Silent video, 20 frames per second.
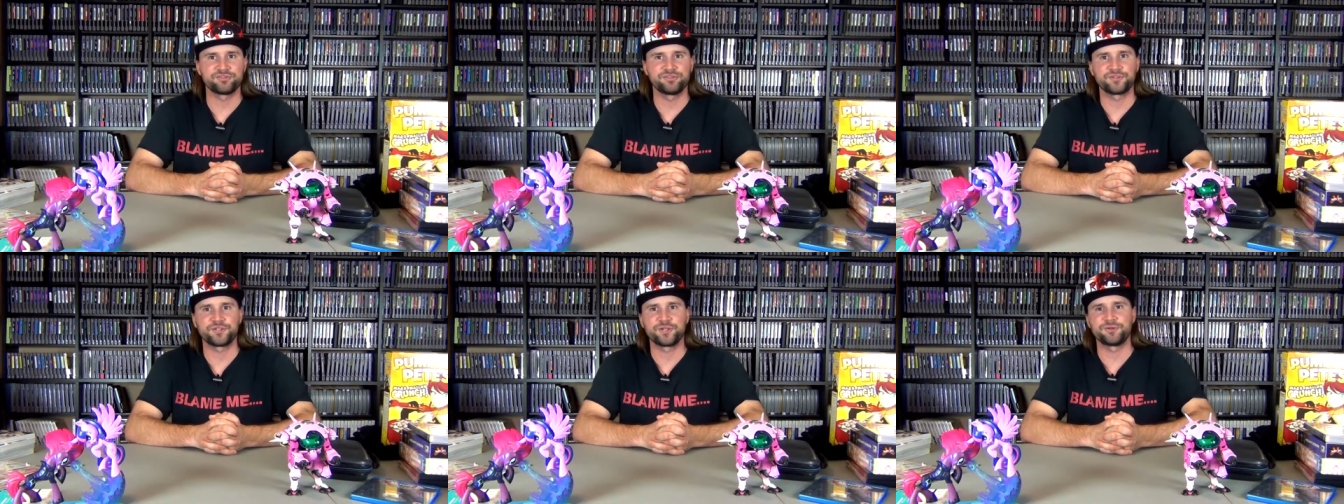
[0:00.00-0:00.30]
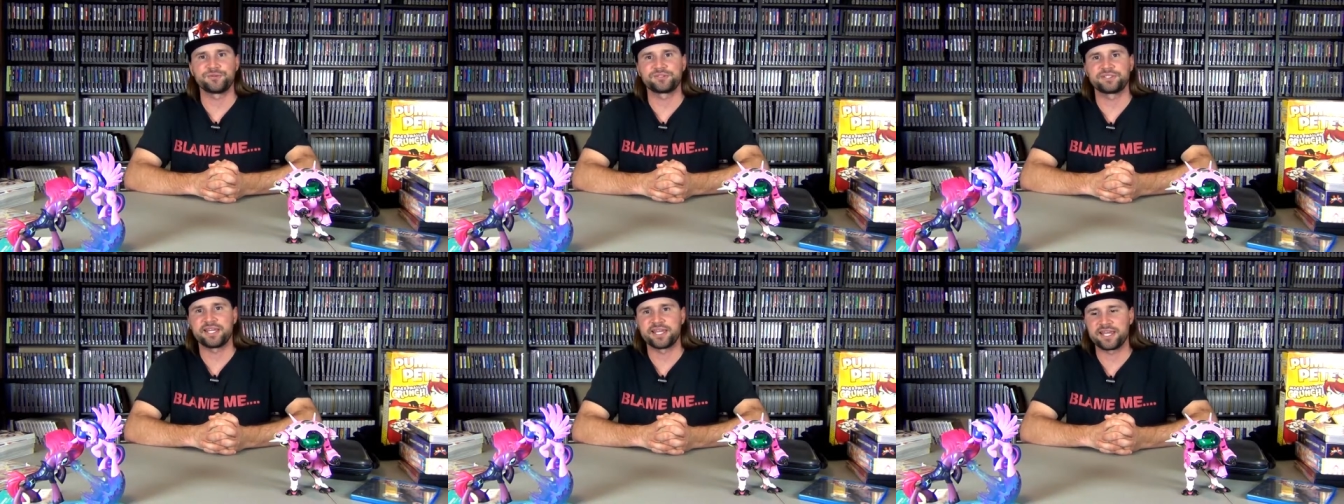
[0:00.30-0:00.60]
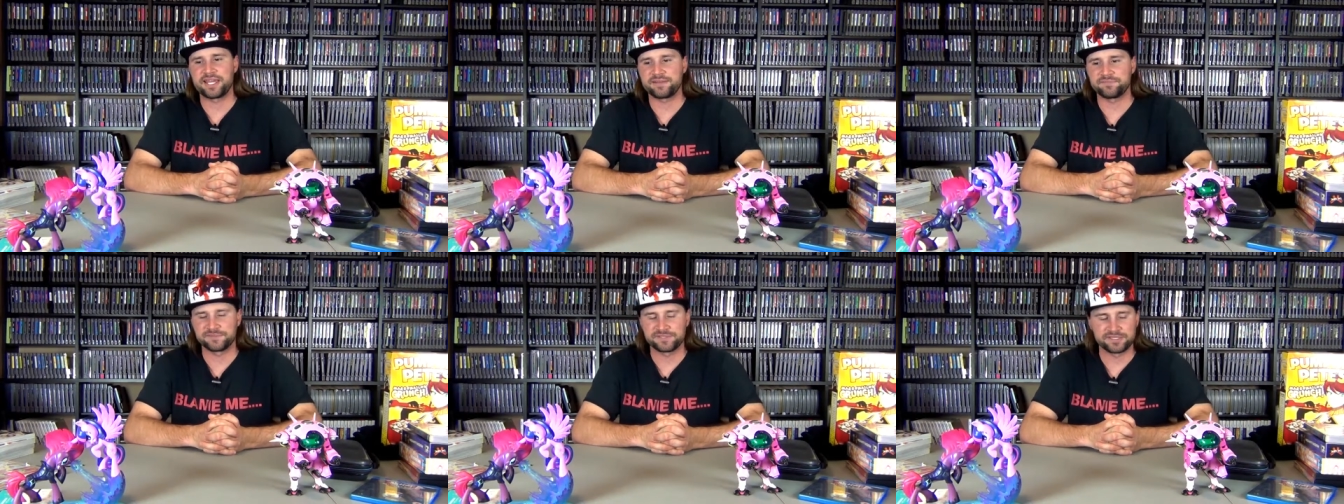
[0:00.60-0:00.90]
for those
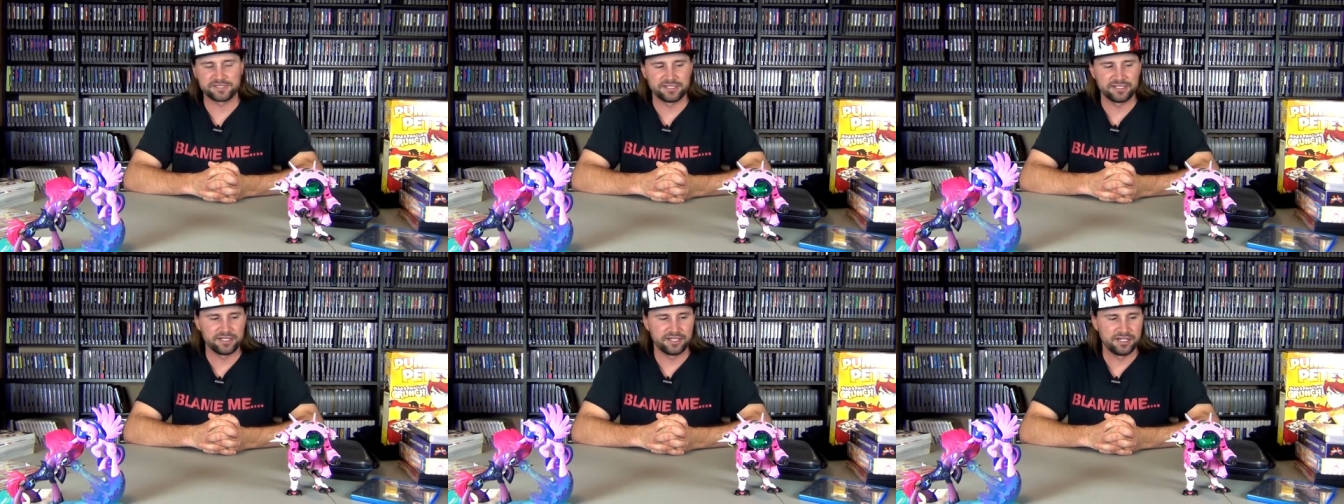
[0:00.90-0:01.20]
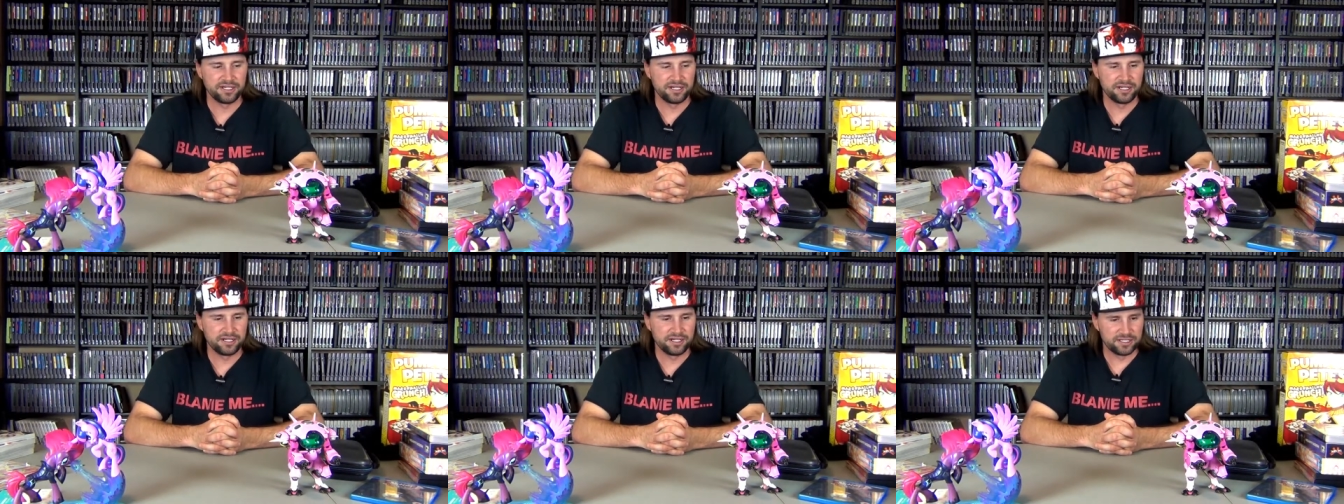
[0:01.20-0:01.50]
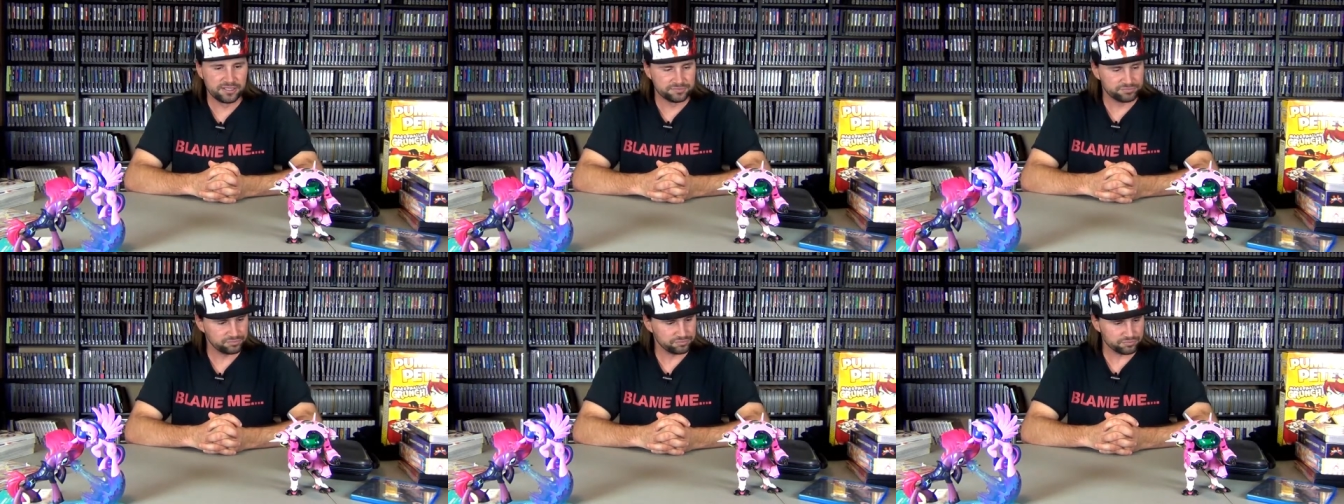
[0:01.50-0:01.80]
games.
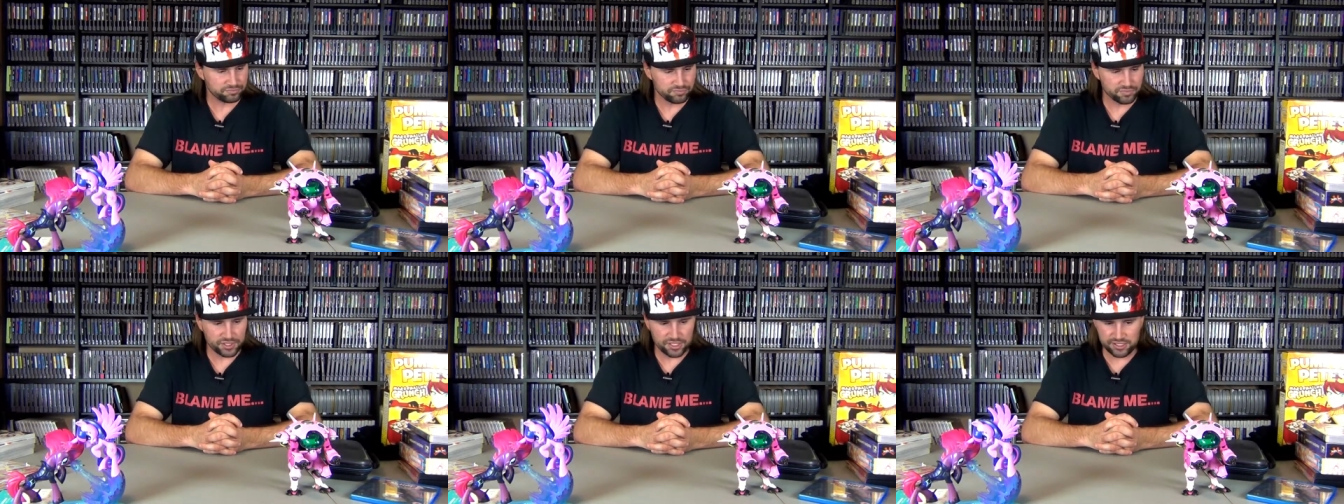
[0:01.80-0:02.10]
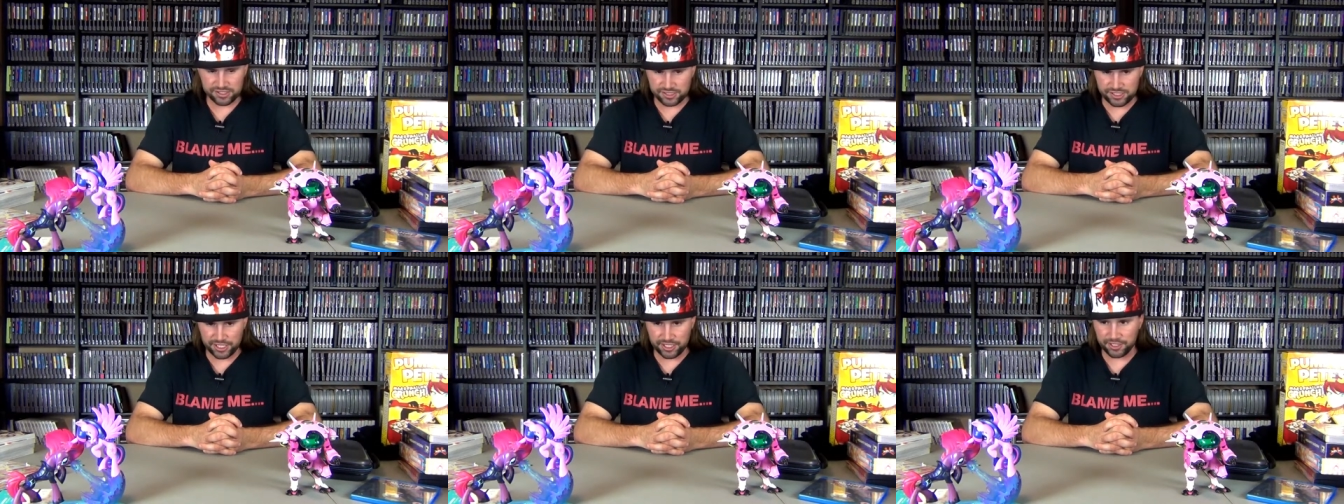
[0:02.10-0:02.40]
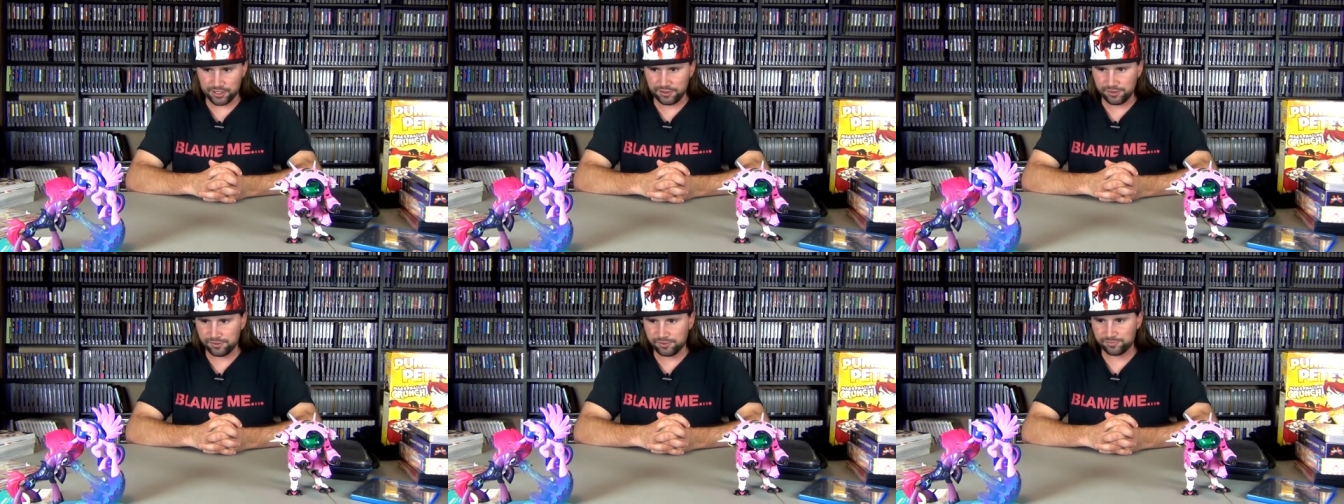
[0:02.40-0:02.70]

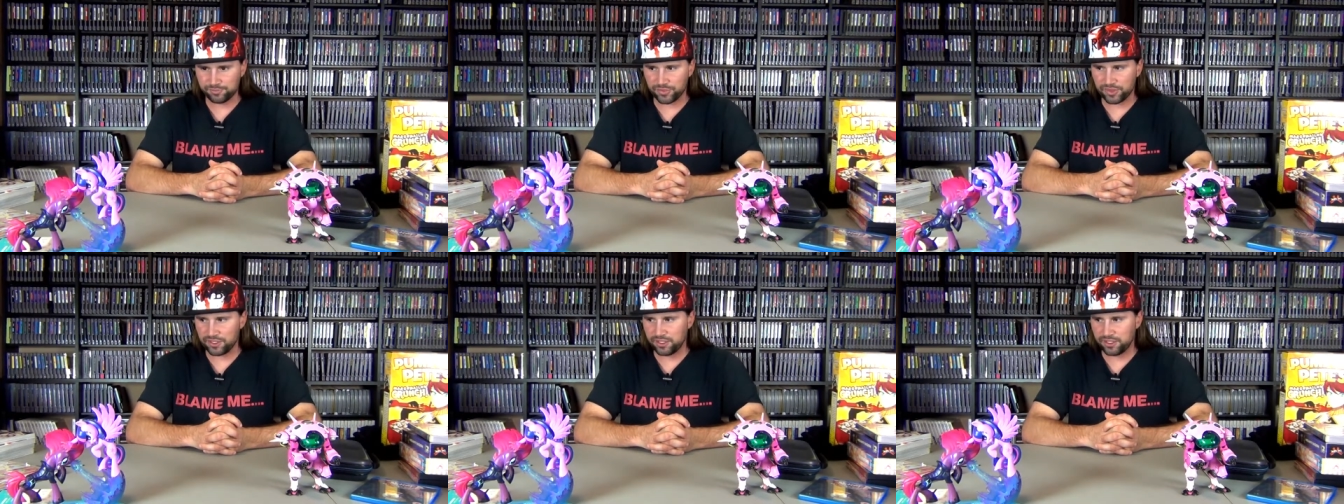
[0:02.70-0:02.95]
So